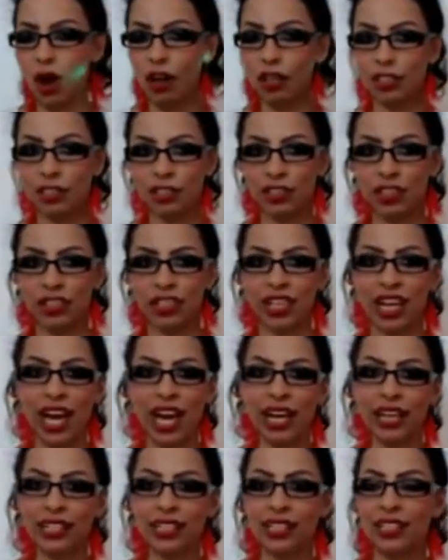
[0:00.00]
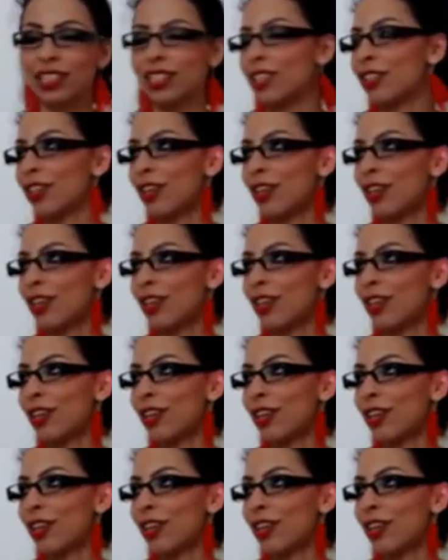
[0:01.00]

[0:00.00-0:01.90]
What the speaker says: Because people are so honest online, and then you go